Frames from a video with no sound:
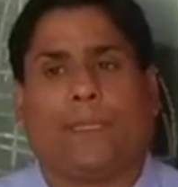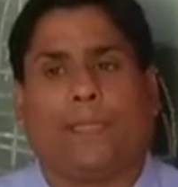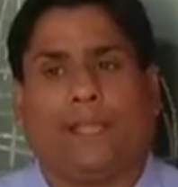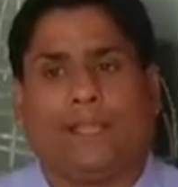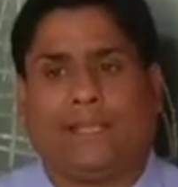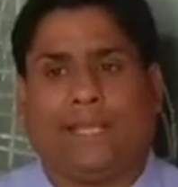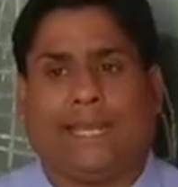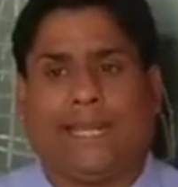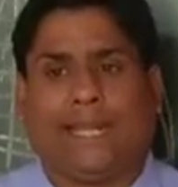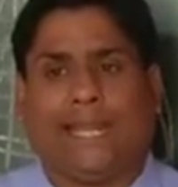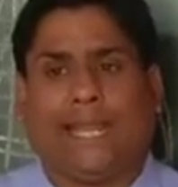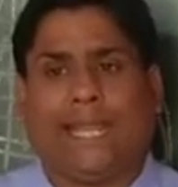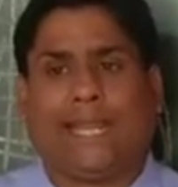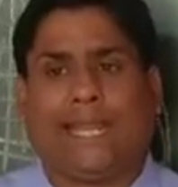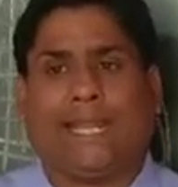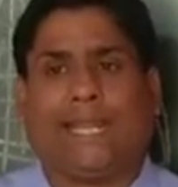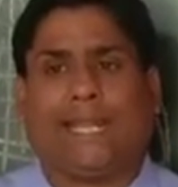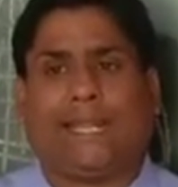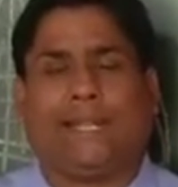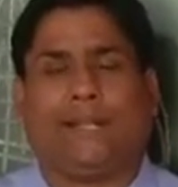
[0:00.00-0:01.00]
They
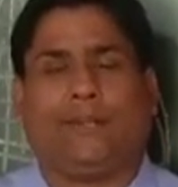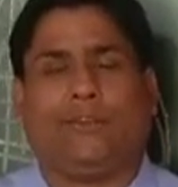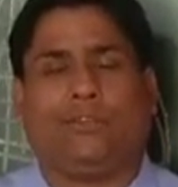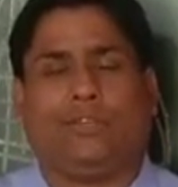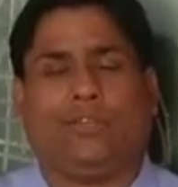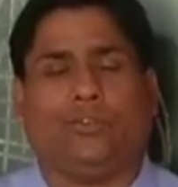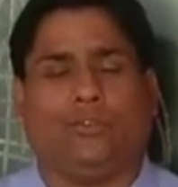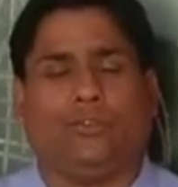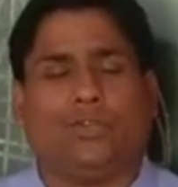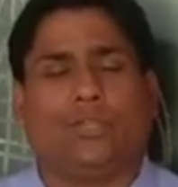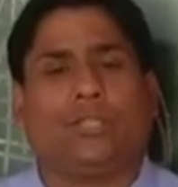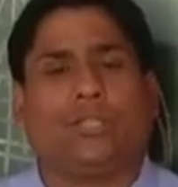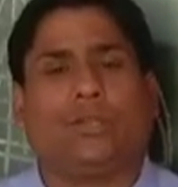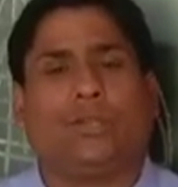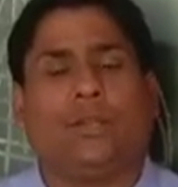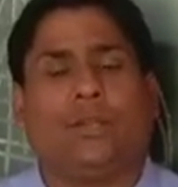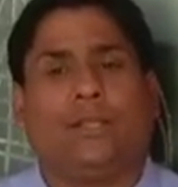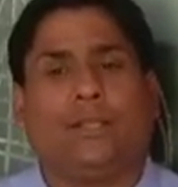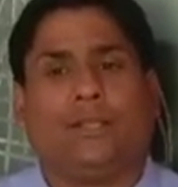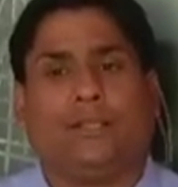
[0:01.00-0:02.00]
take it into use,
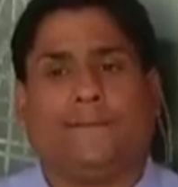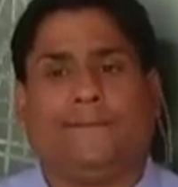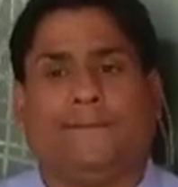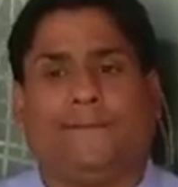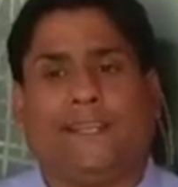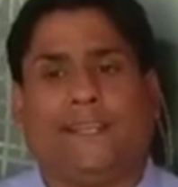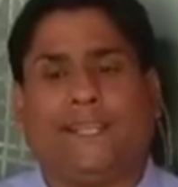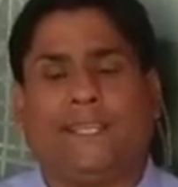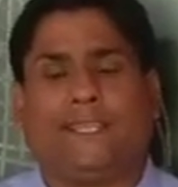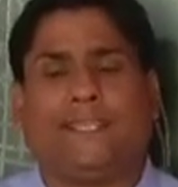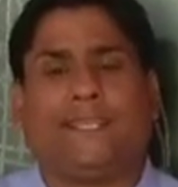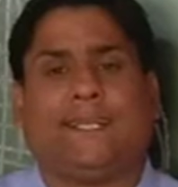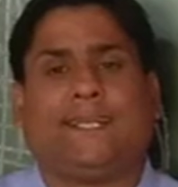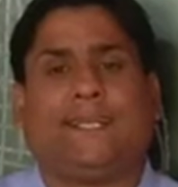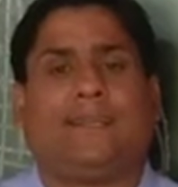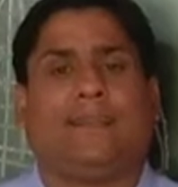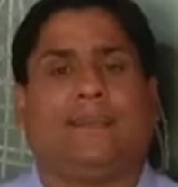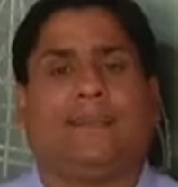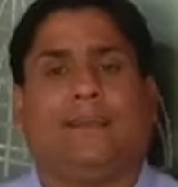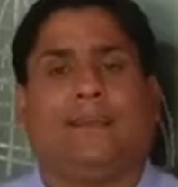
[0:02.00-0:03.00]
they finish
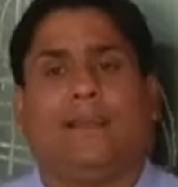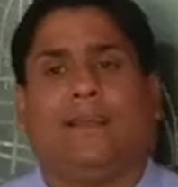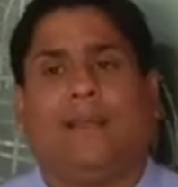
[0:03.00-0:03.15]
it